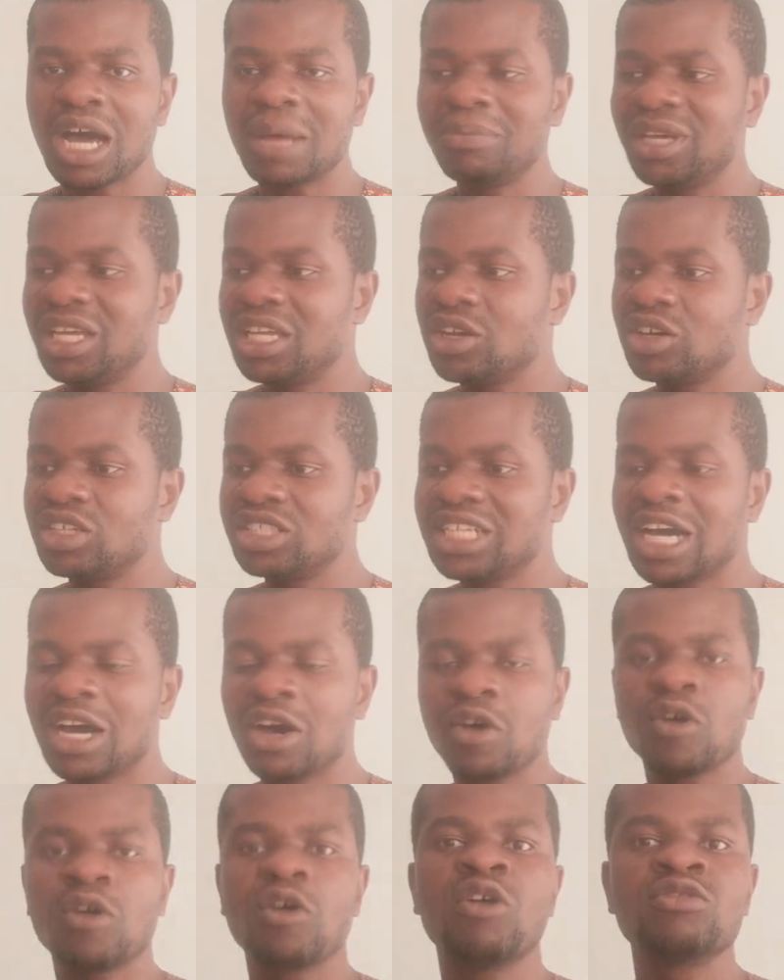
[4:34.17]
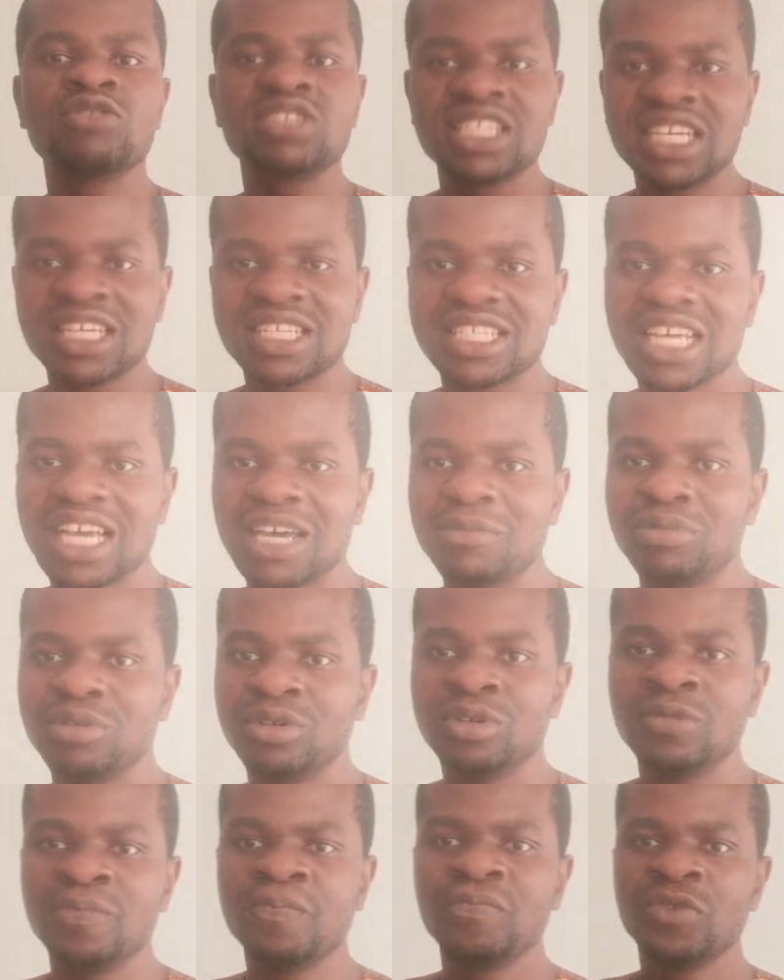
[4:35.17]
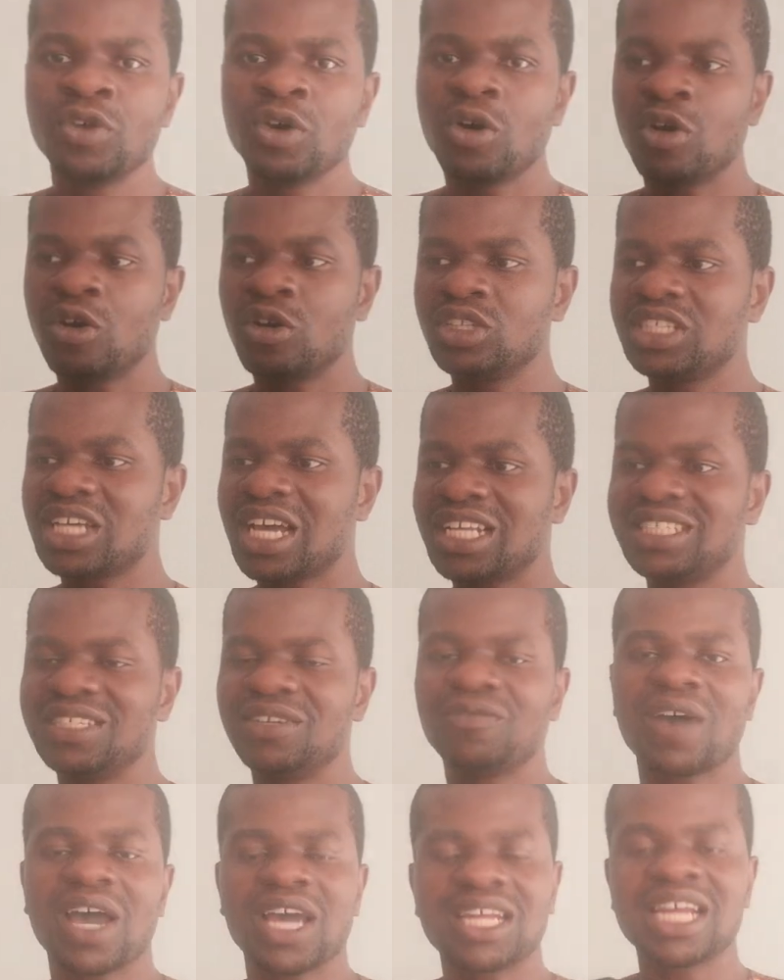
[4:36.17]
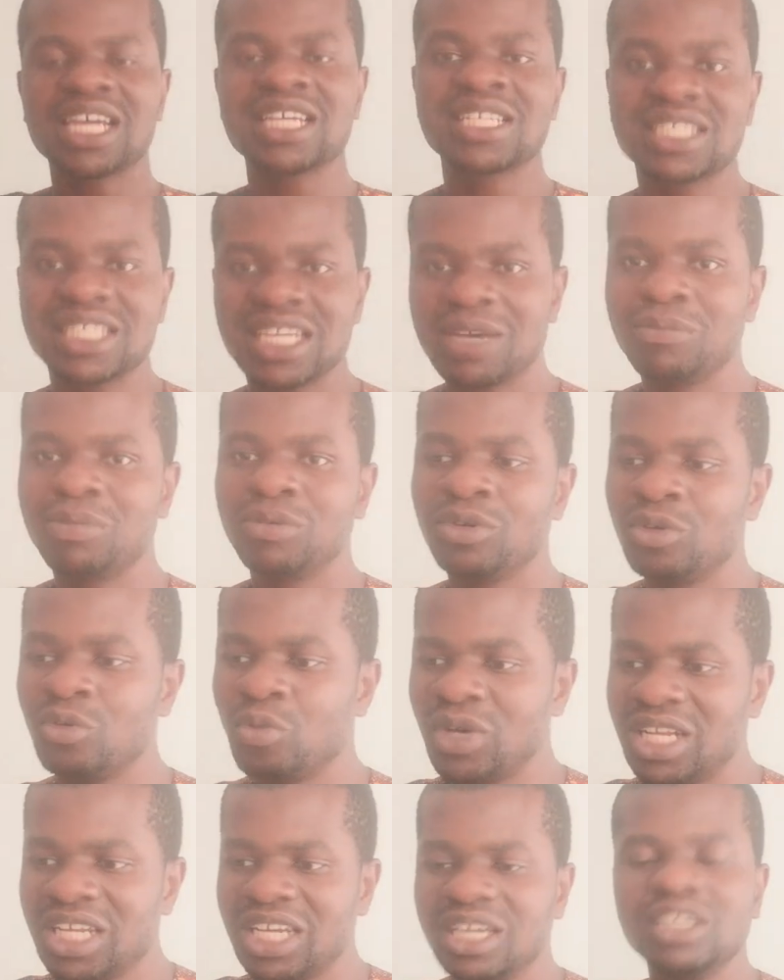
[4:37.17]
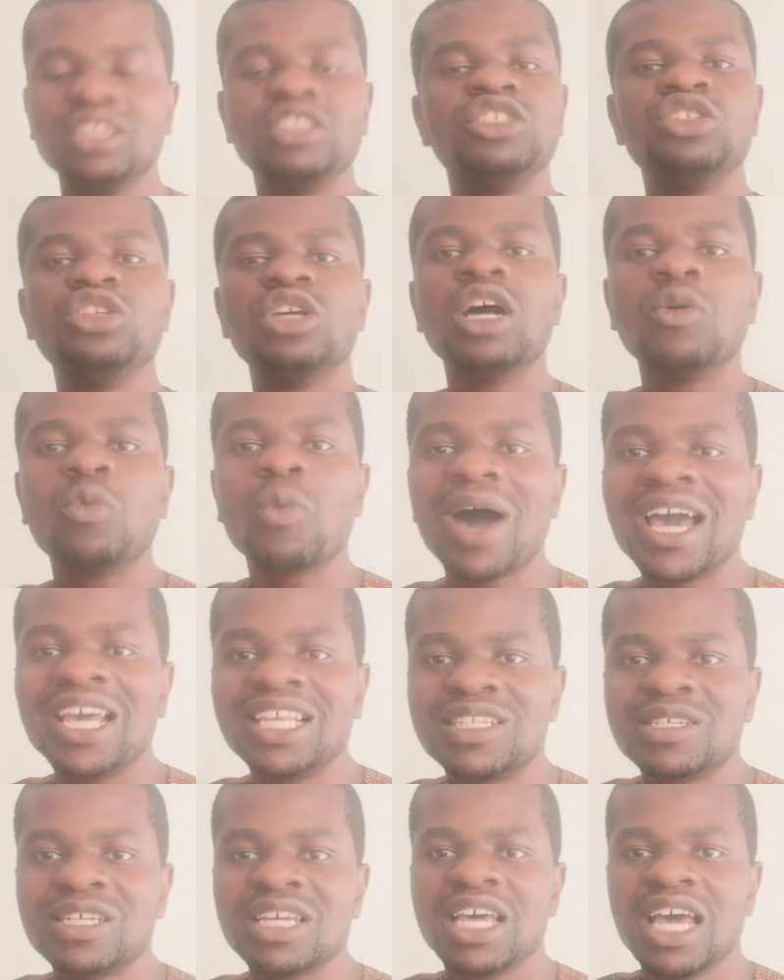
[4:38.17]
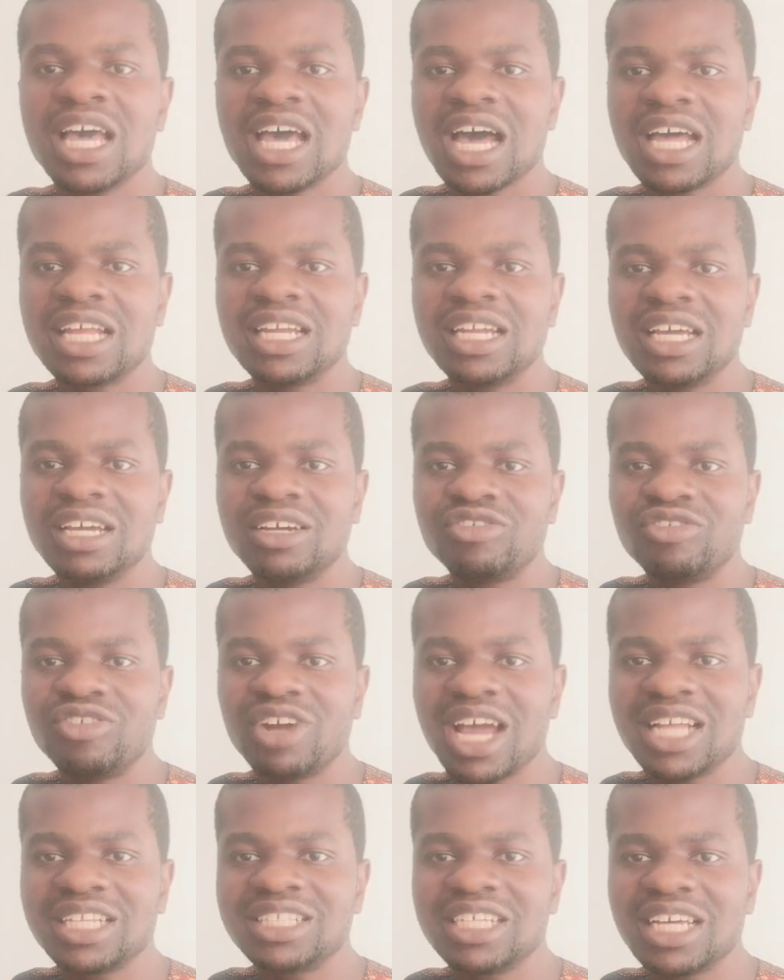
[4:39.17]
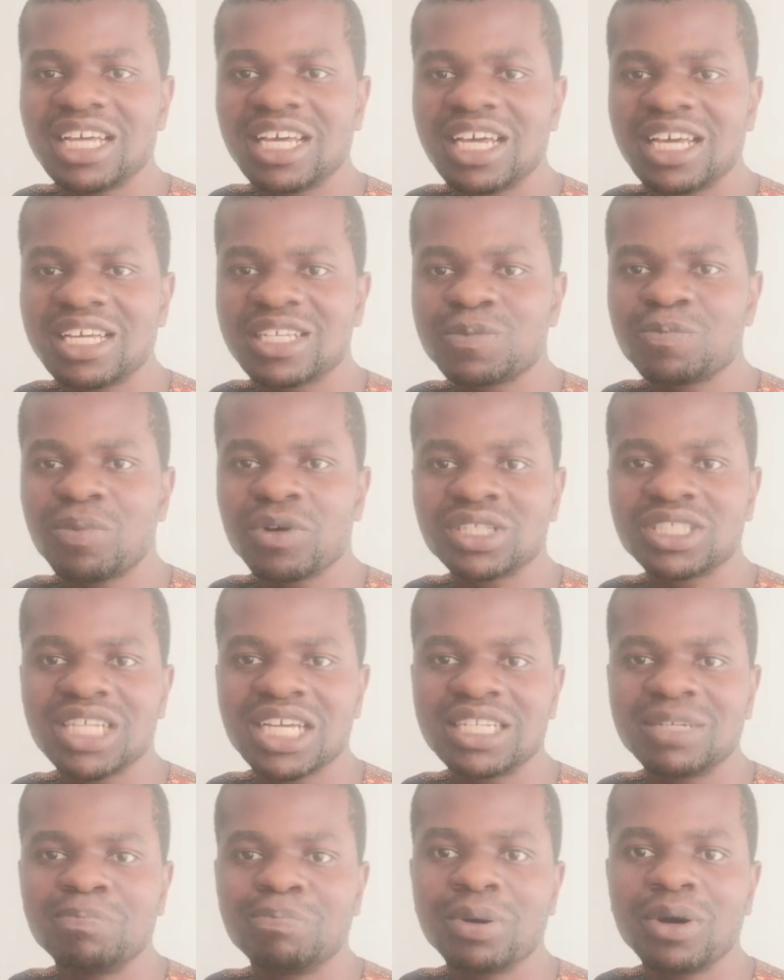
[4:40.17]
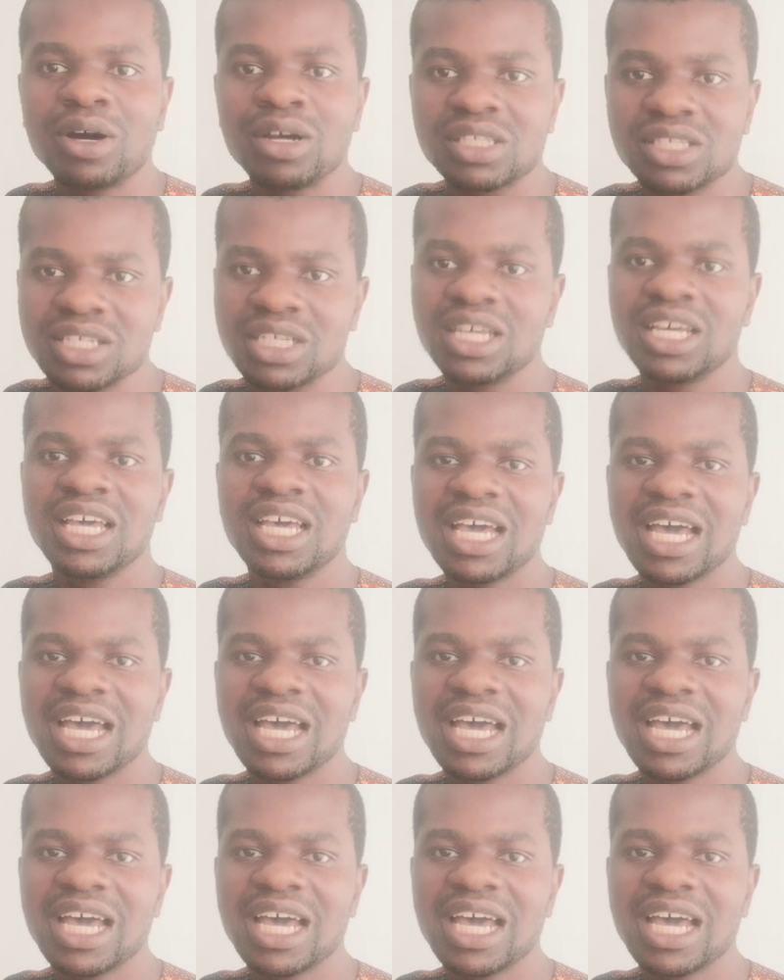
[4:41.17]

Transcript: I mean, on their occultic table or their diviner's table, with a white and a red spotted pot.